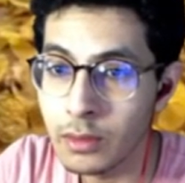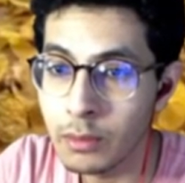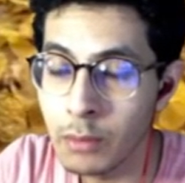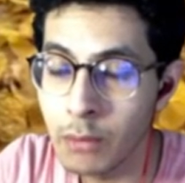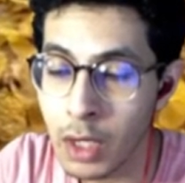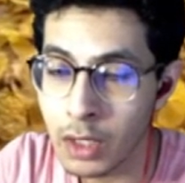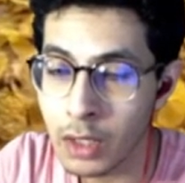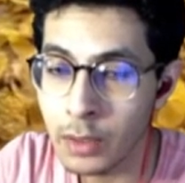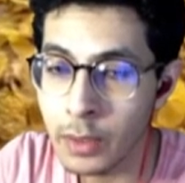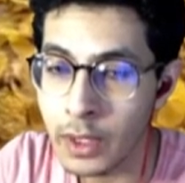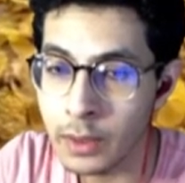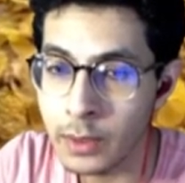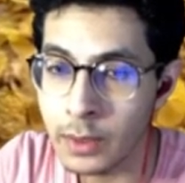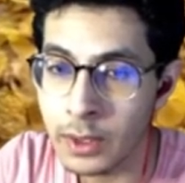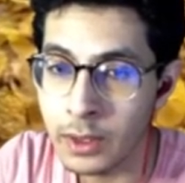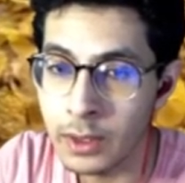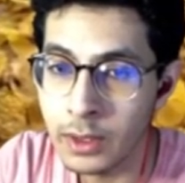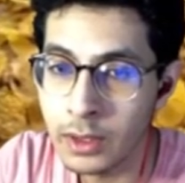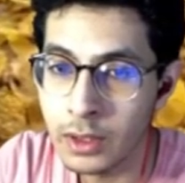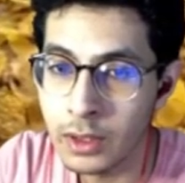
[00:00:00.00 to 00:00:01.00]
monk
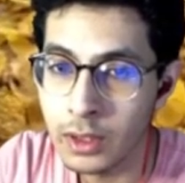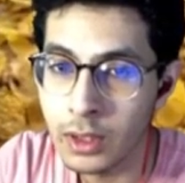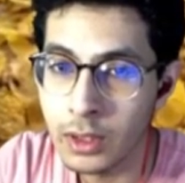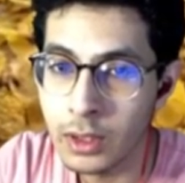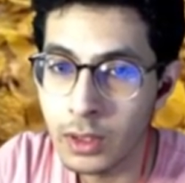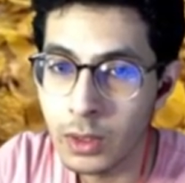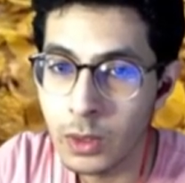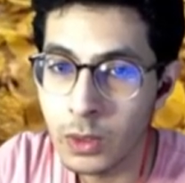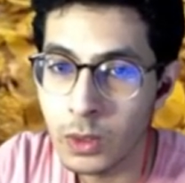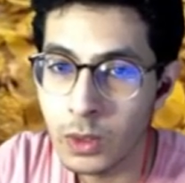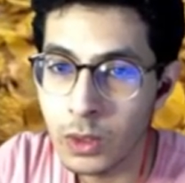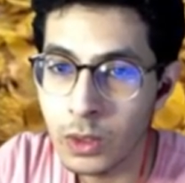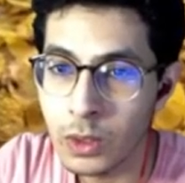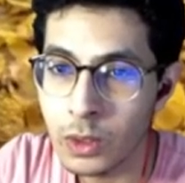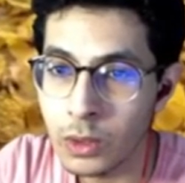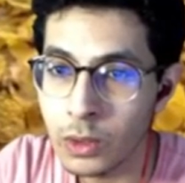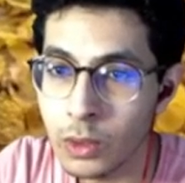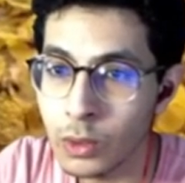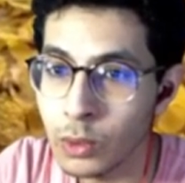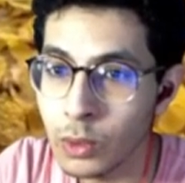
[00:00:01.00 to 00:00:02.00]
baby,
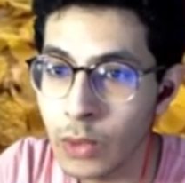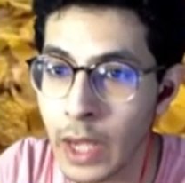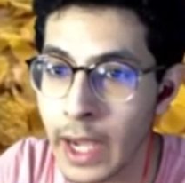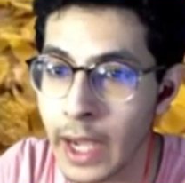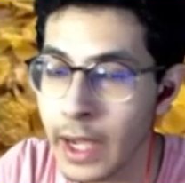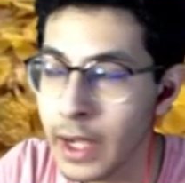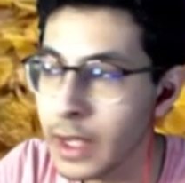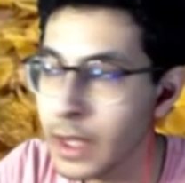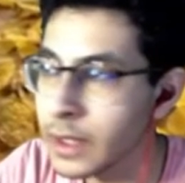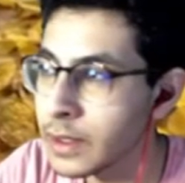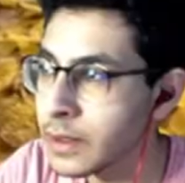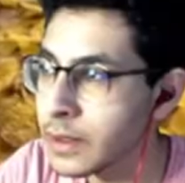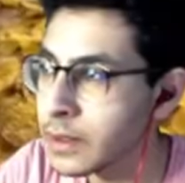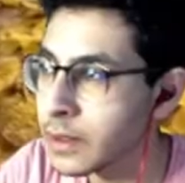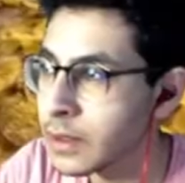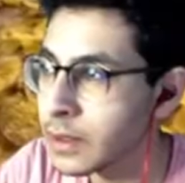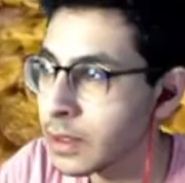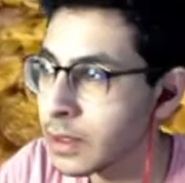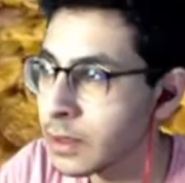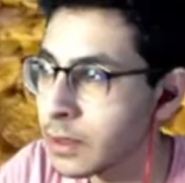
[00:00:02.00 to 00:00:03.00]
who has uh,